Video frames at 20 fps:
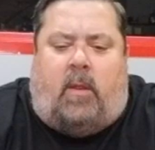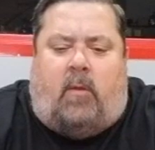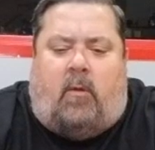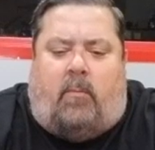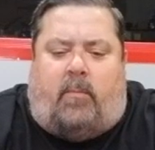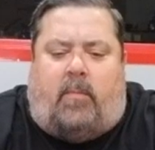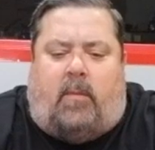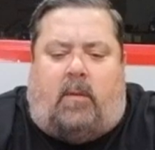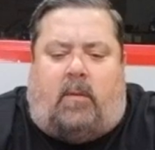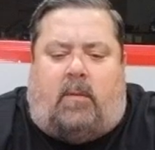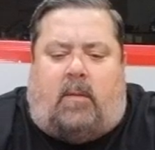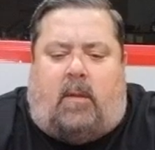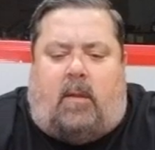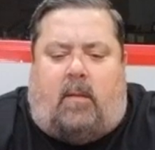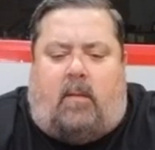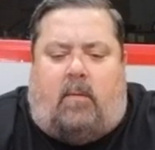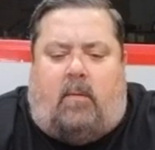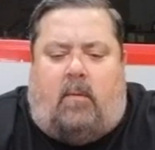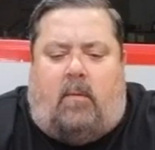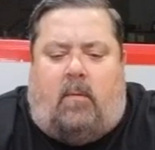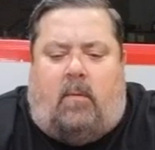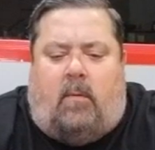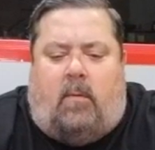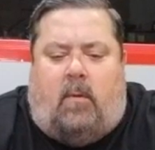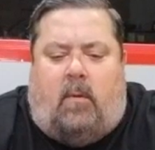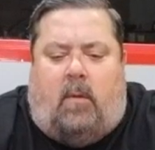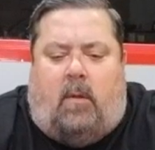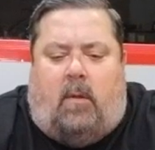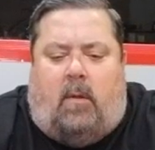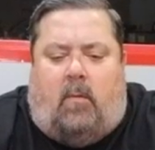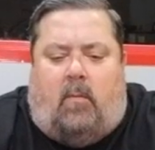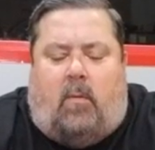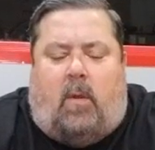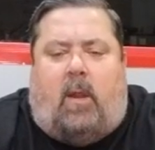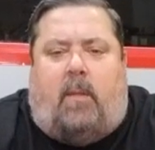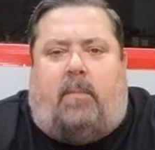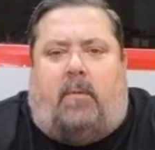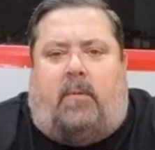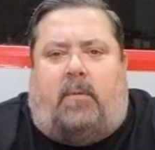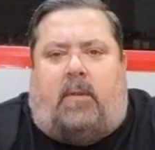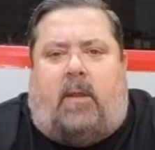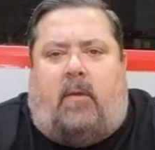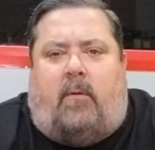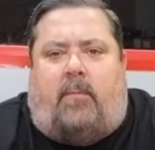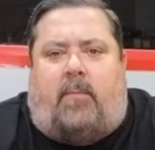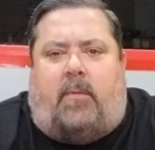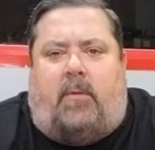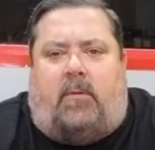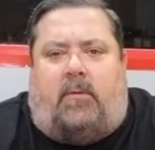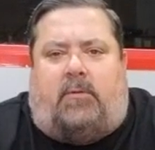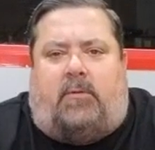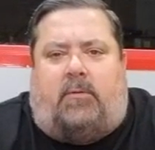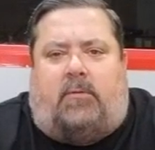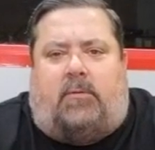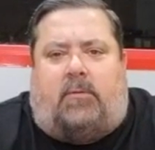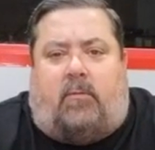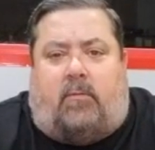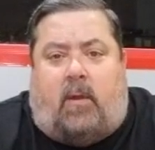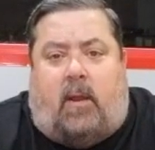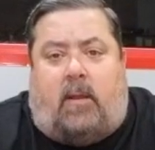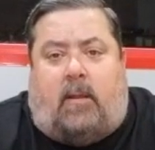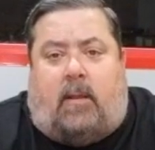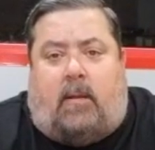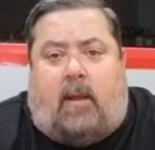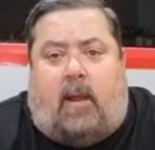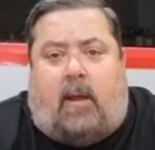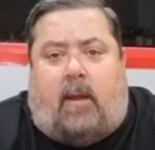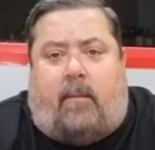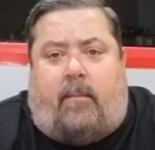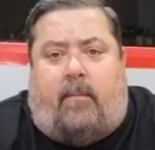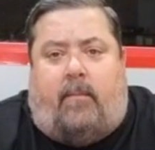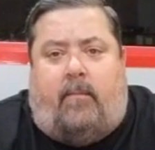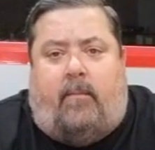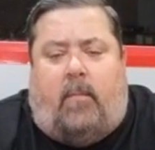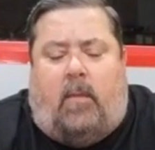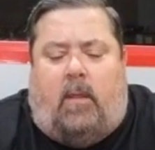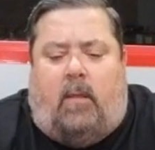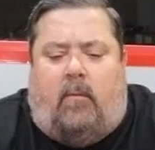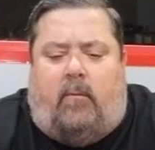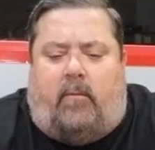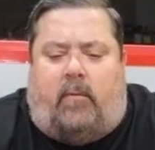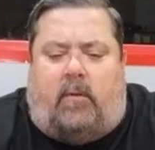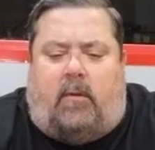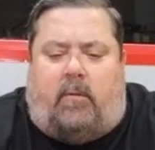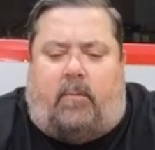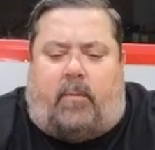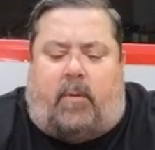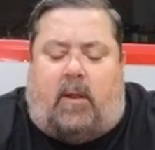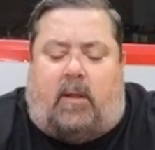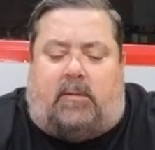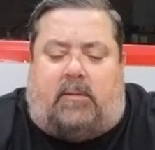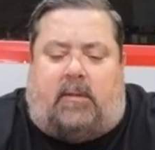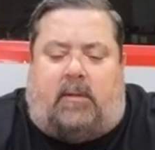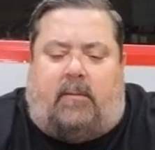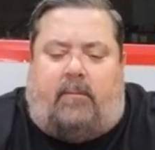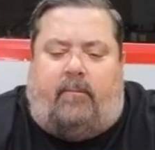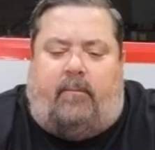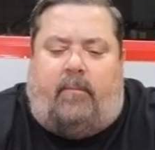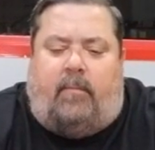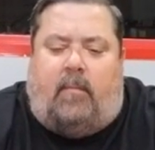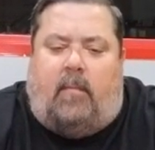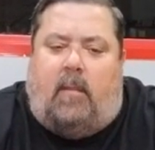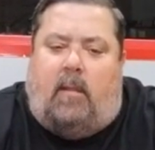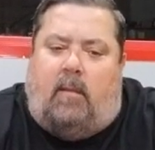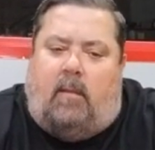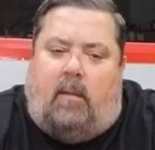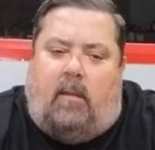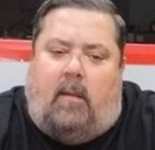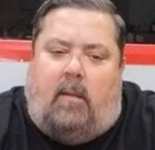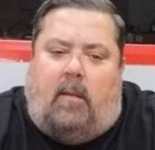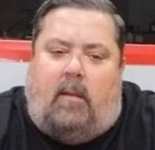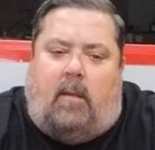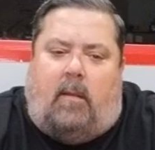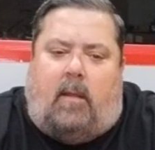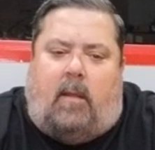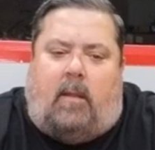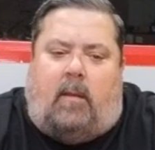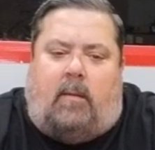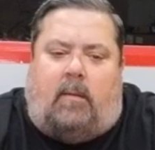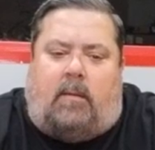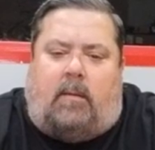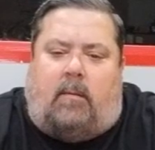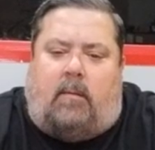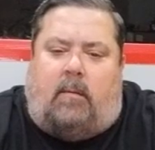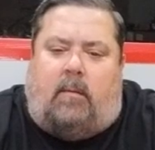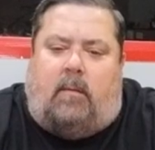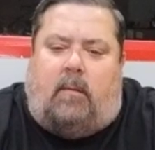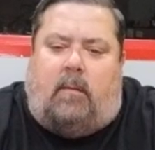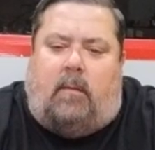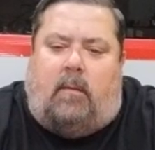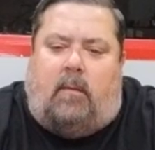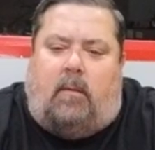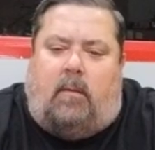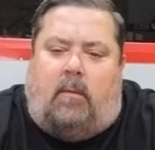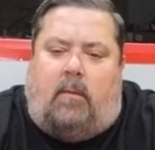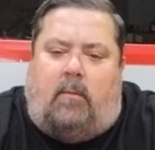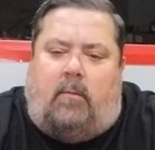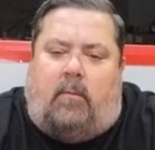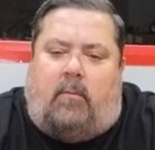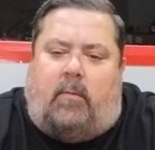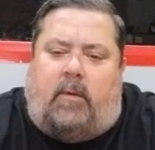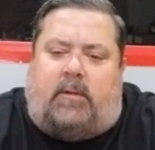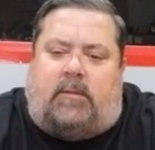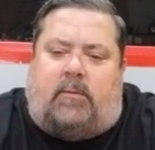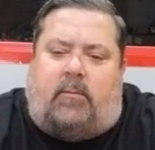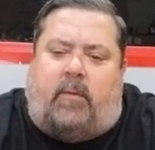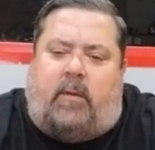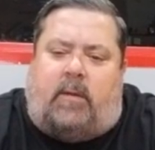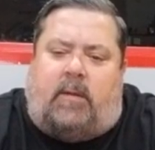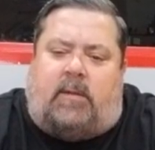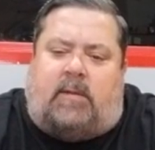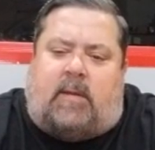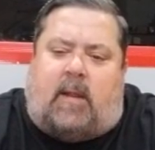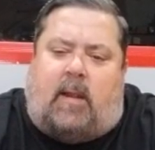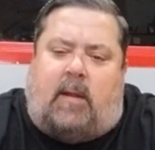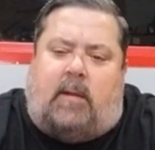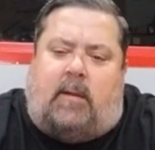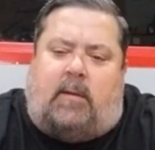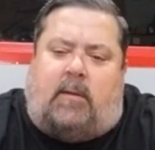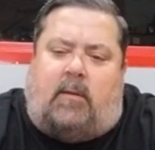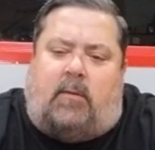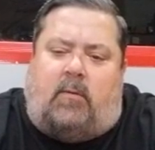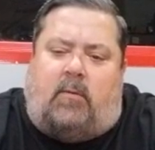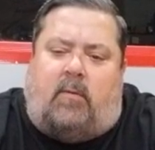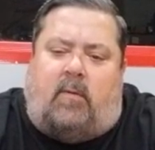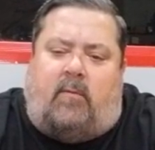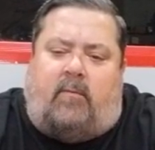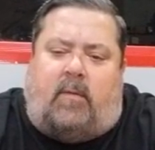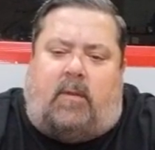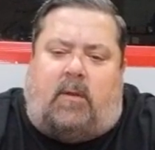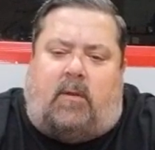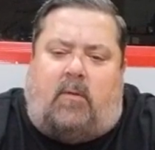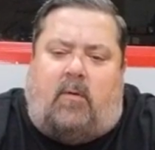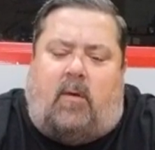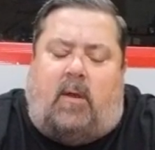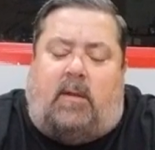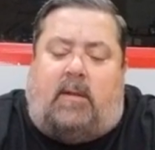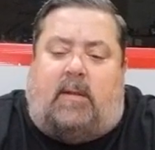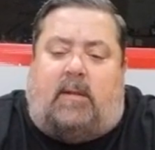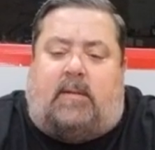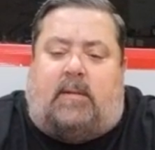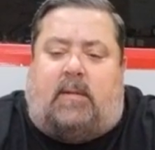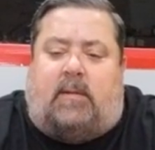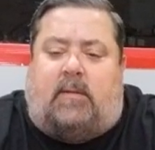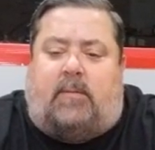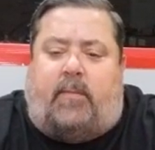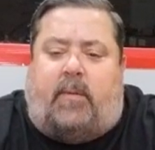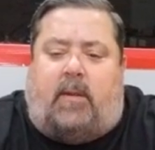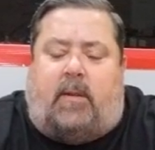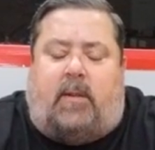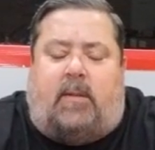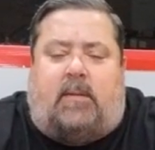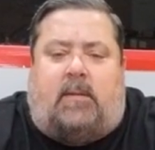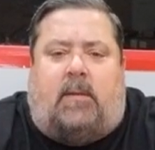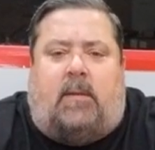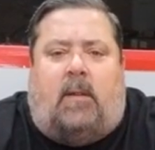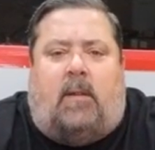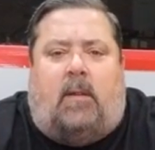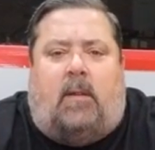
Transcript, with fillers: hope that uh, we're able to help you choose the right cap for your project. And the reason we decided to do a video on this is because